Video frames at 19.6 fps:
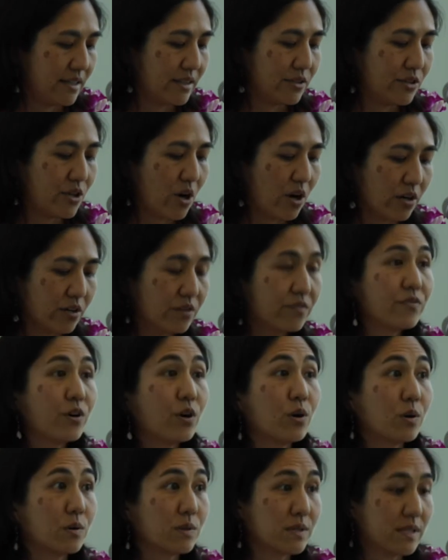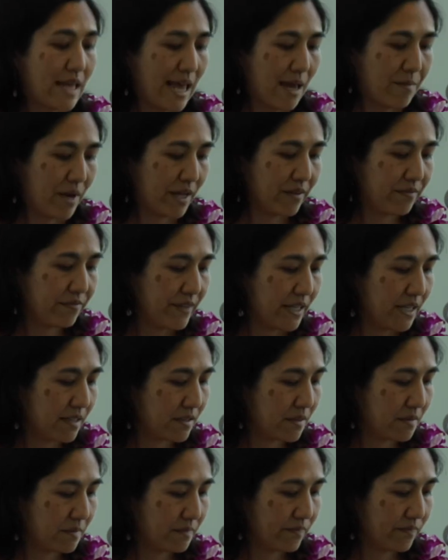in the dark furrows at my feet,